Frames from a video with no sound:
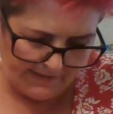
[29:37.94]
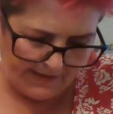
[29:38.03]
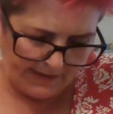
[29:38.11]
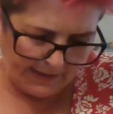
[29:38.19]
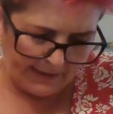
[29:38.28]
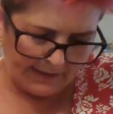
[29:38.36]

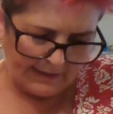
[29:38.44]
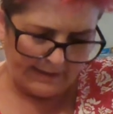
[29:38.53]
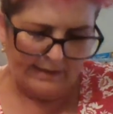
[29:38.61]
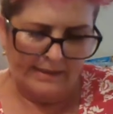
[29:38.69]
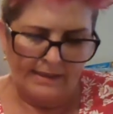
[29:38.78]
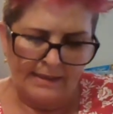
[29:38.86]
They're like
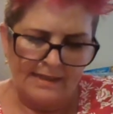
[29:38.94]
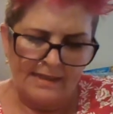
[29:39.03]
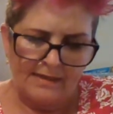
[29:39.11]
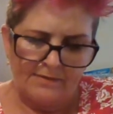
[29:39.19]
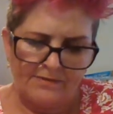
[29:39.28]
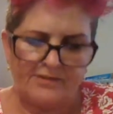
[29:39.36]

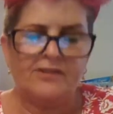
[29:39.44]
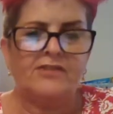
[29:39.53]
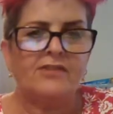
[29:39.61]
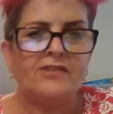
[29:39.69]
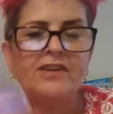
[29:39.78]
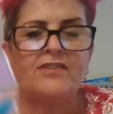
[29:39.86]
leaves. It's
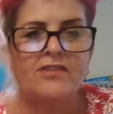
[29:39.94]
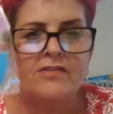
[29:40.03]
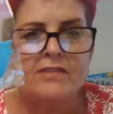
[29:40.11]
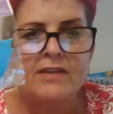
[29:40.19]
a set of